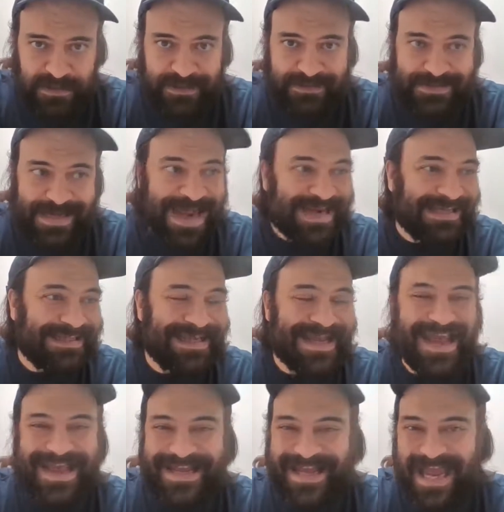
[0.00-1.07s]
taking the
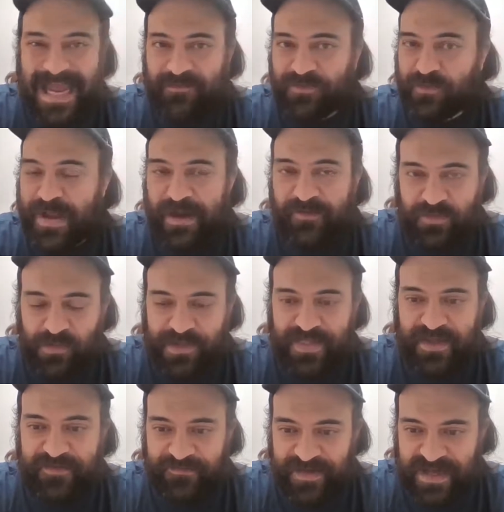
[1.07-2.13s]
A game from everyone
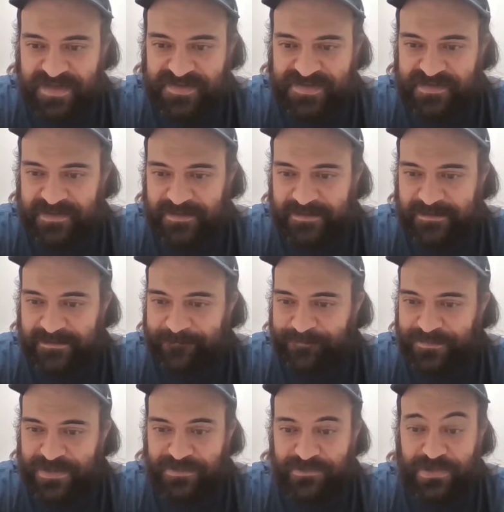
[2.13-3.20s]
they face.
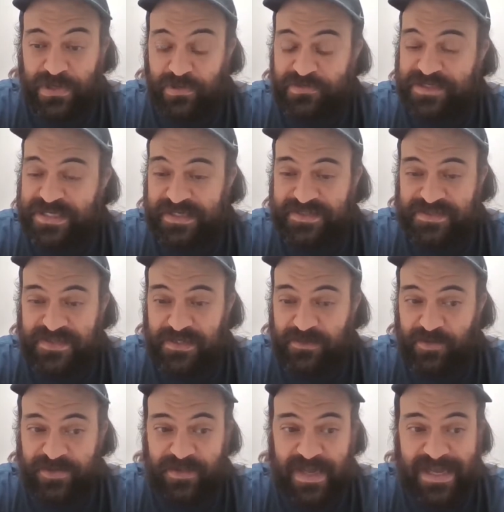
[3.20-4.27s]
You know Texas is going to
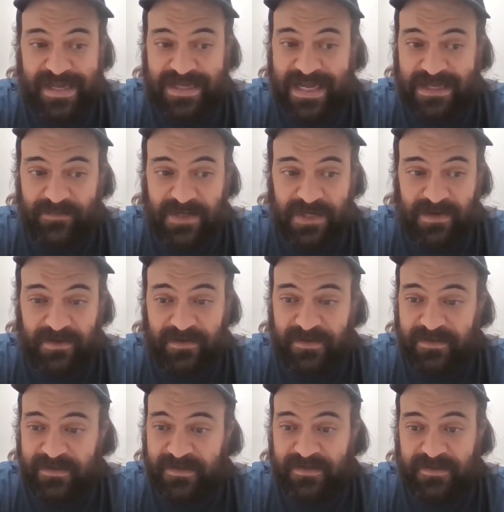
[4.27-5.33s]
bring the A game here.
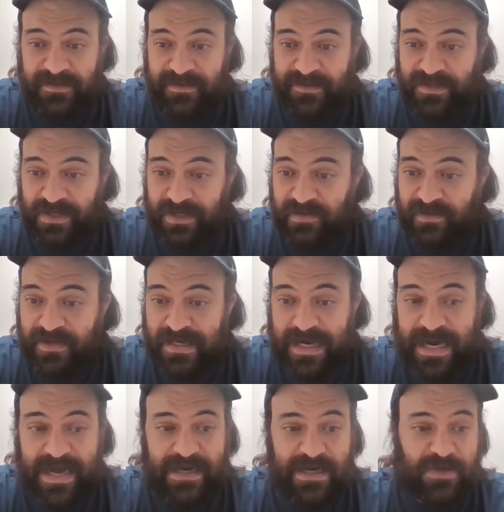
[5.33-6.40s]

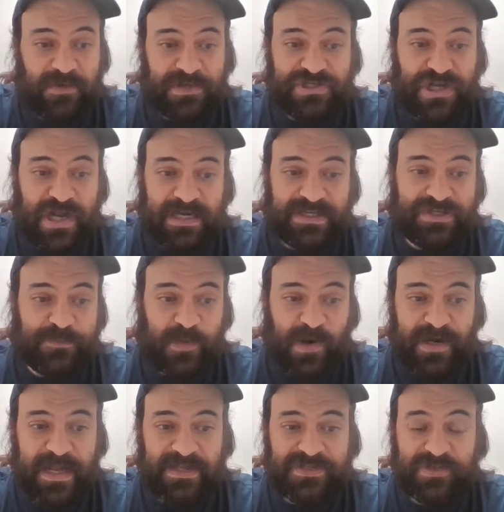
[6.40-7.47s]
I don't know what Shaka
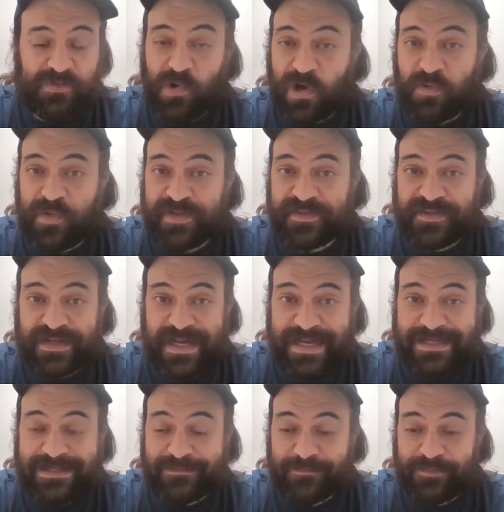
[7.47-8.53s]
Smart has to work with
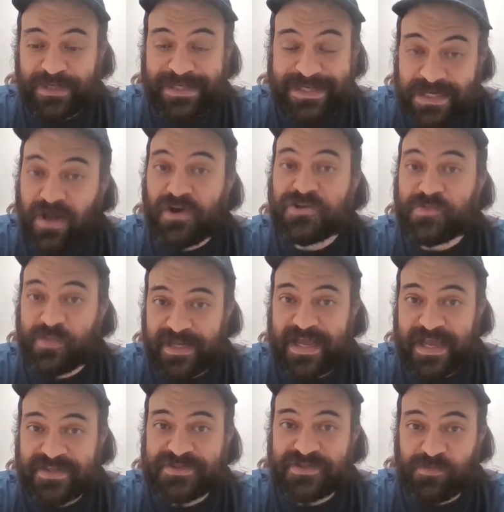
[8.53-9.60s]
tonight, but he knows what he
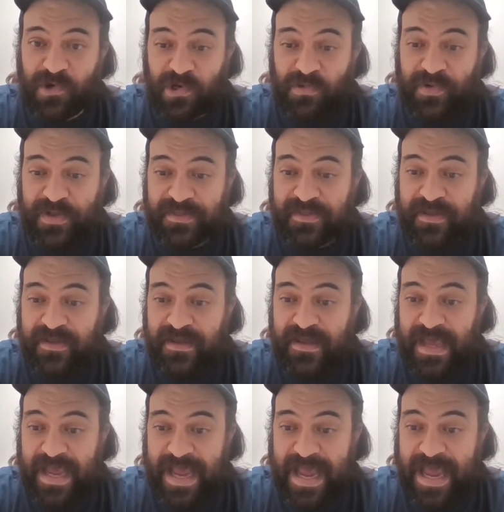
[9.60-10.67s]
has to work with.
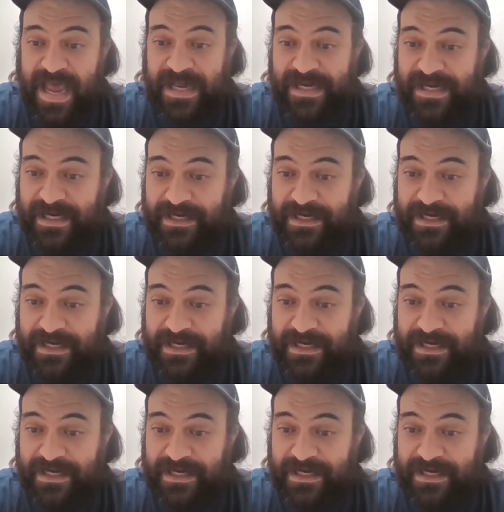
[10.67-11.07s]
And